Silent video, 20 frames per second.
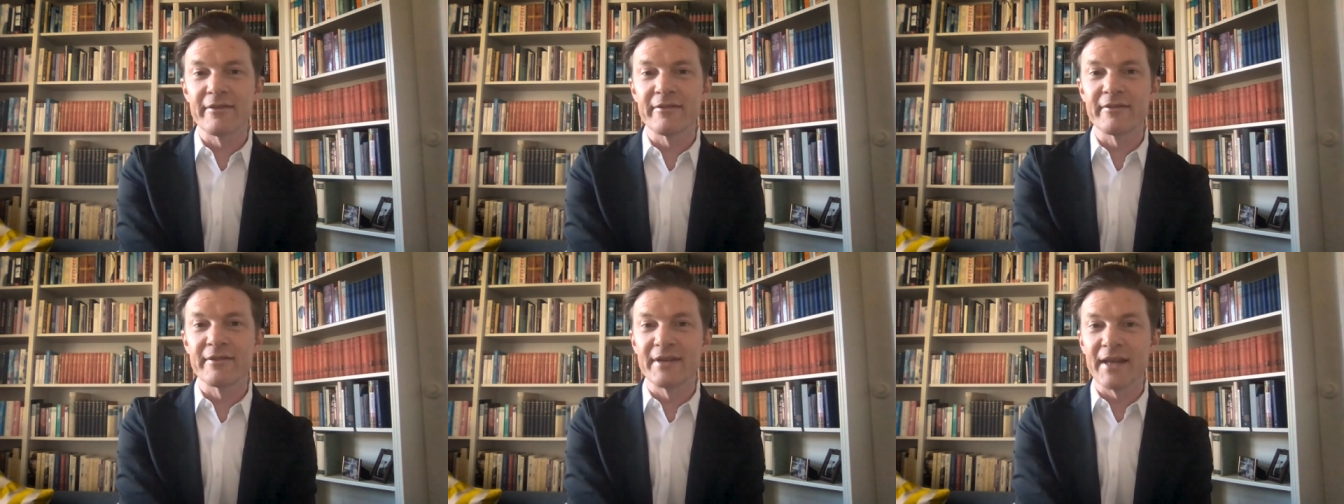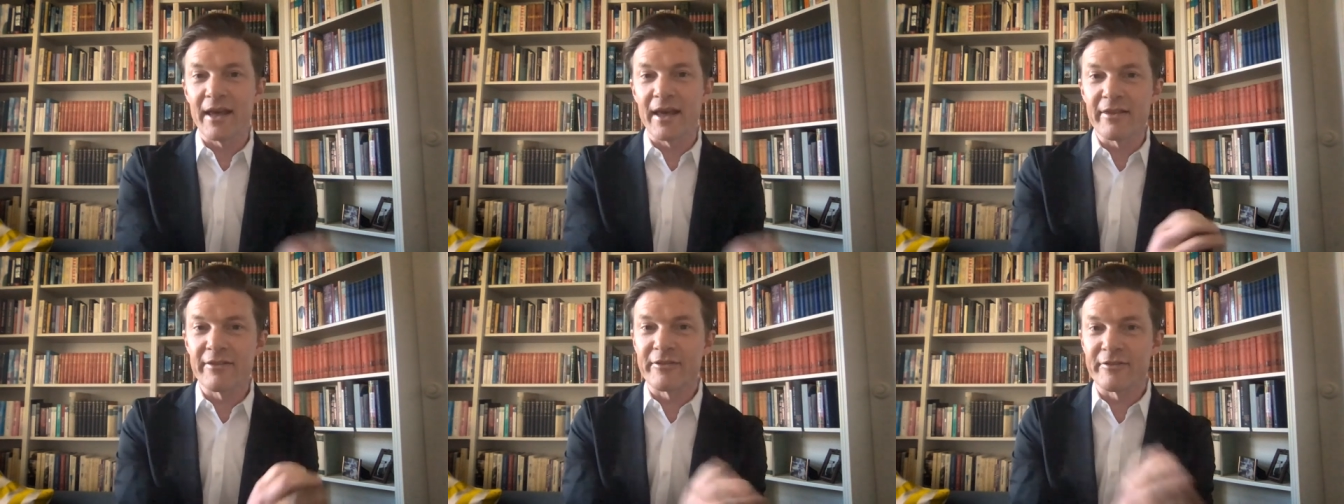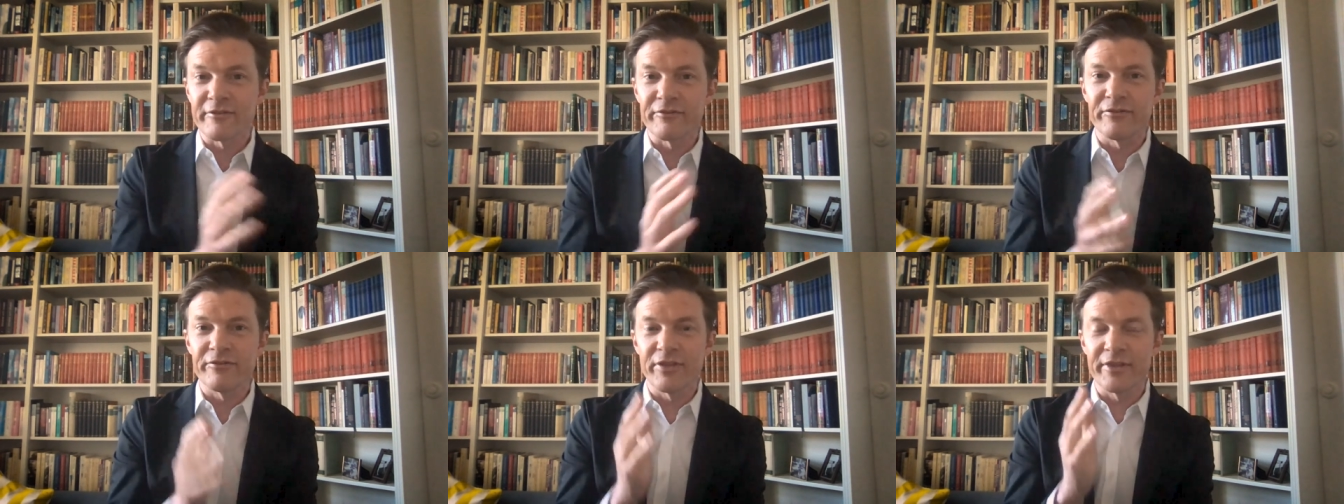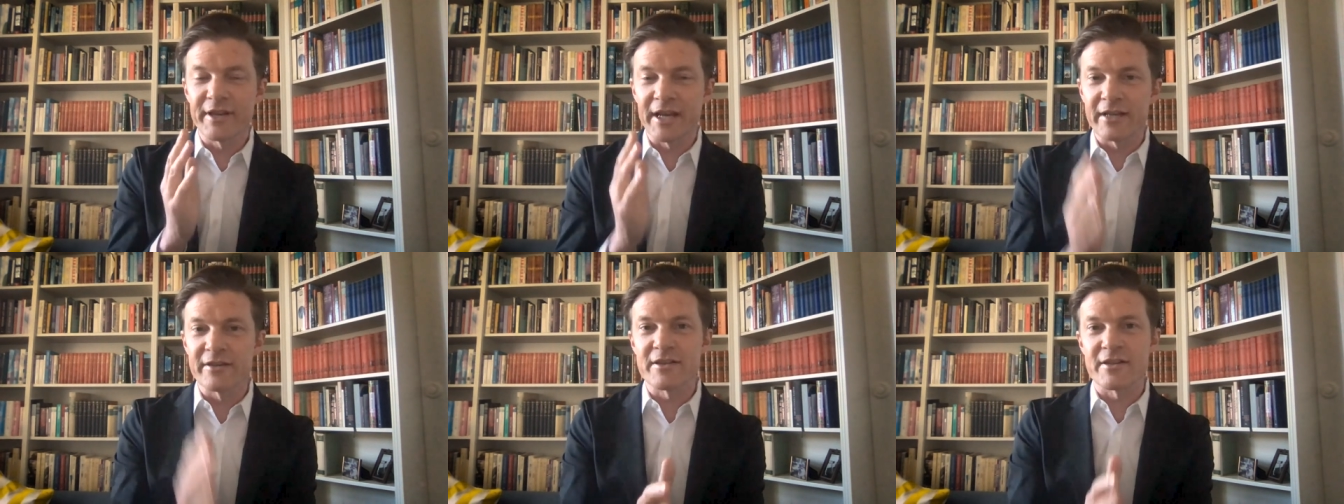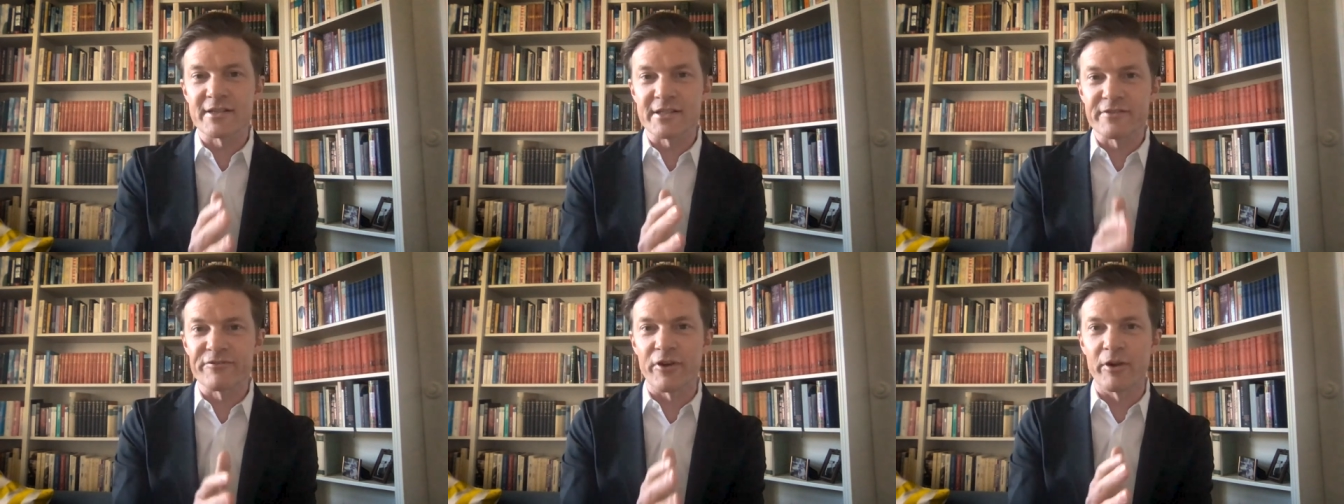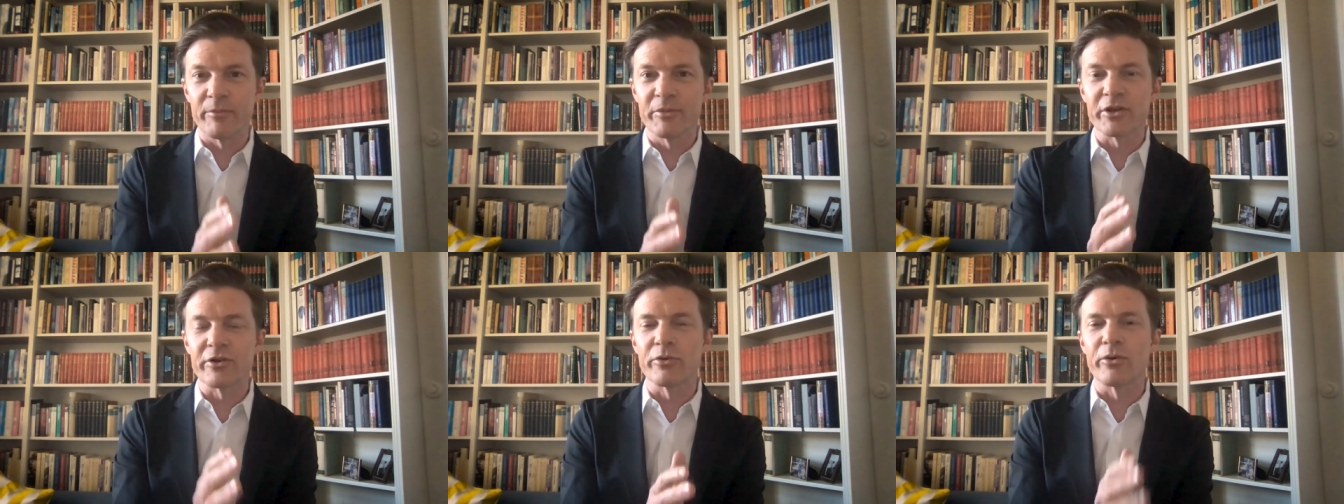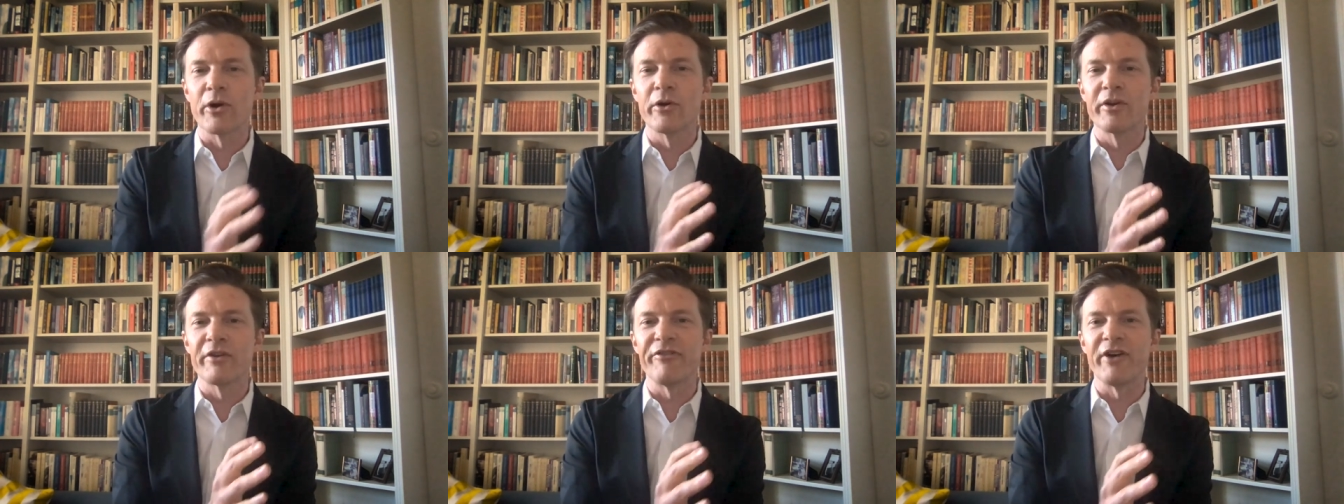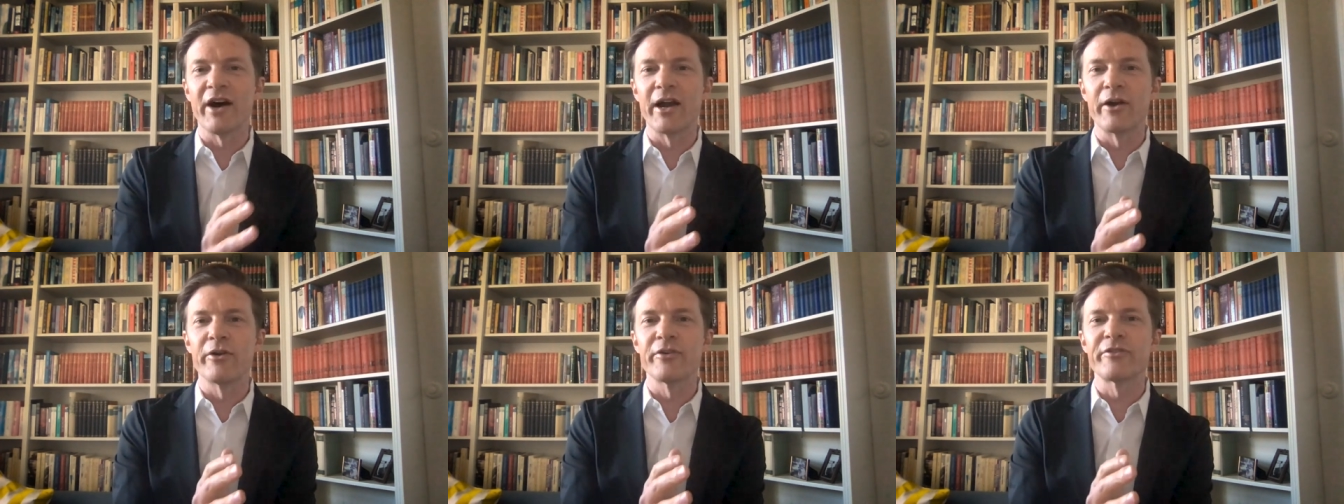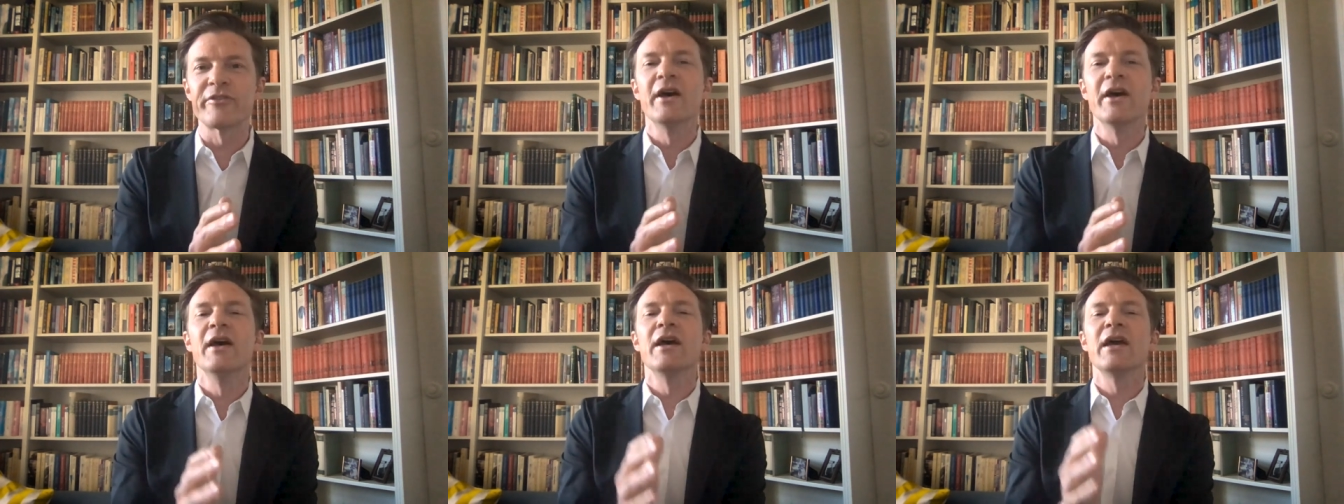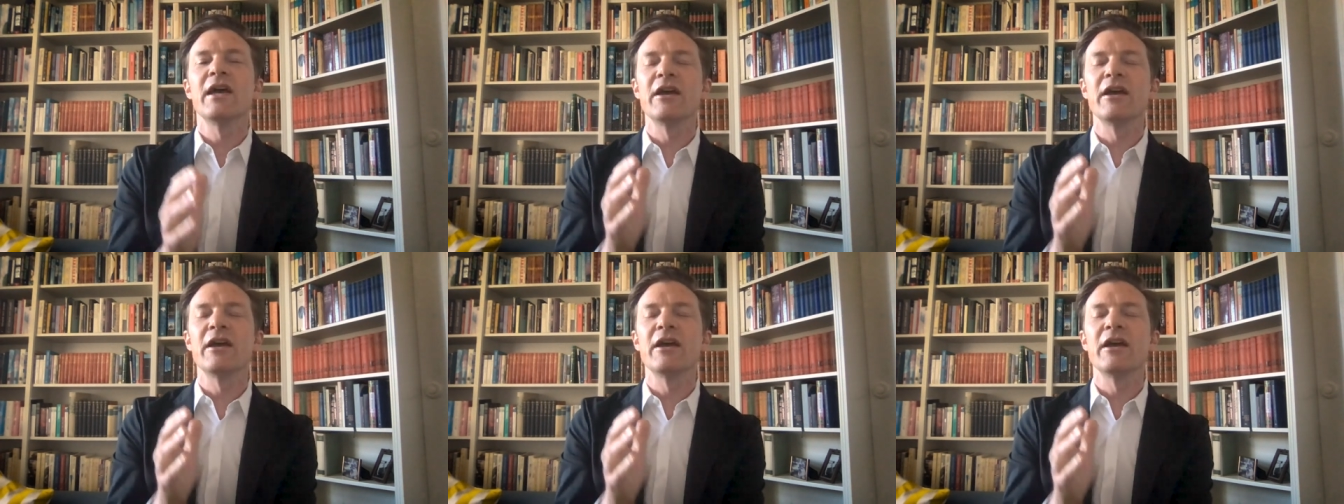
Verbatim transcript: as deaths deaths from the coronavirus